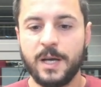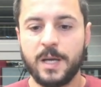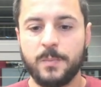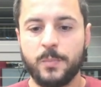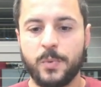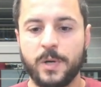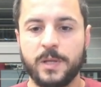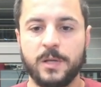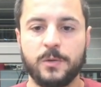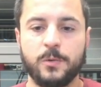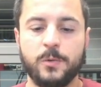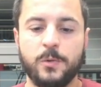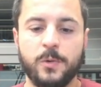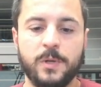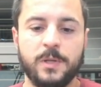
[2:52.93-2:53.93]
I'm planning
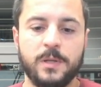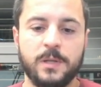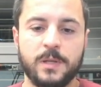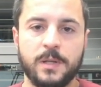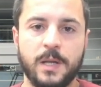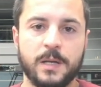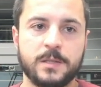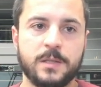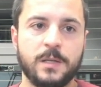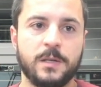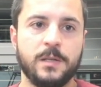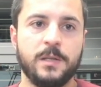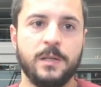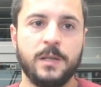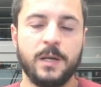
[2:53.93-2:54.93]
to do it in the next
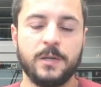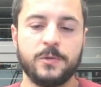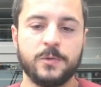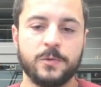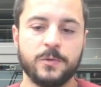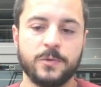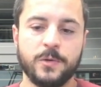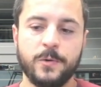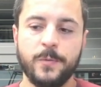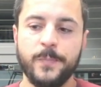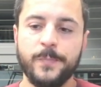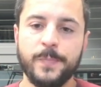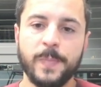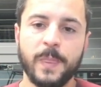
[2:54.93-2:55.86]
30 days or so.